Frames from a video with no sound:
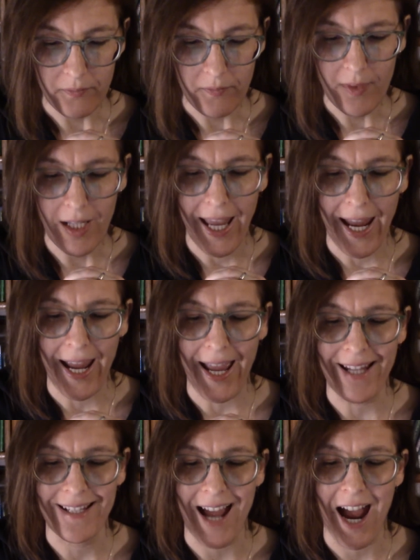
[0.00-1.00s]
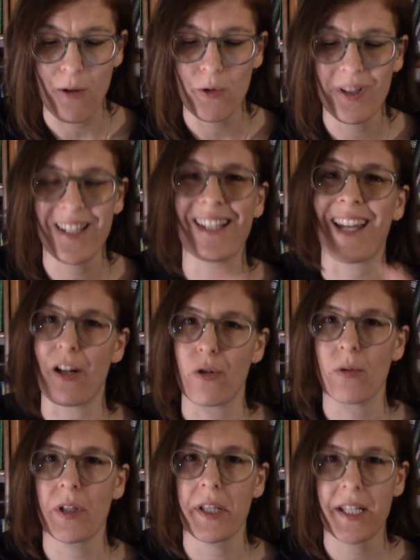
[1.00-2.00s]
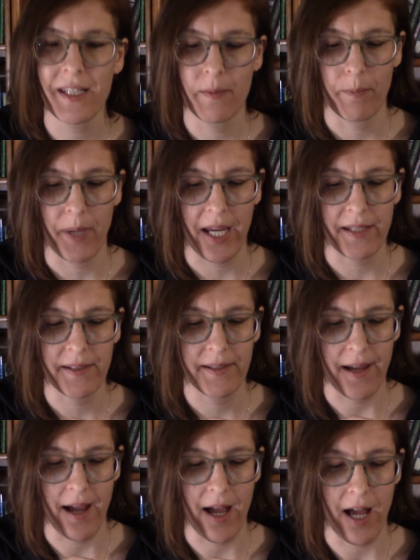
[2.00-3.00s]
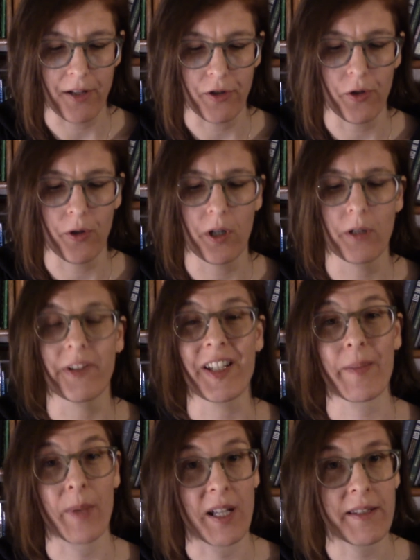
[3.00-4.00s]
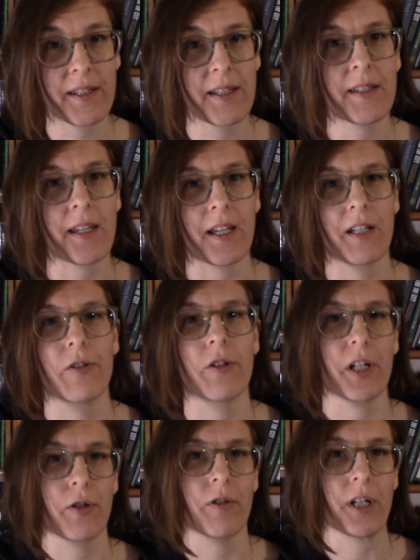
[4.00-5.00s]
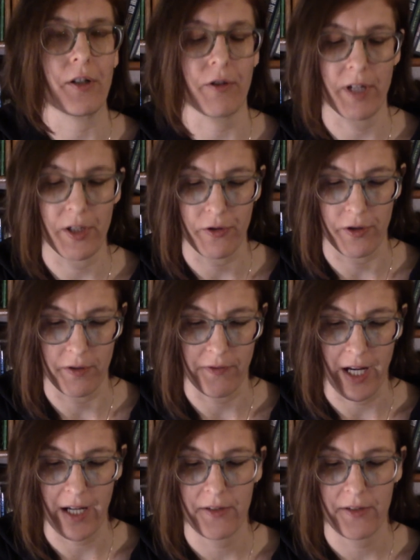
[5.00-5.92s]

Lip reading: And I will schedule this based on your responses in your introductory survey.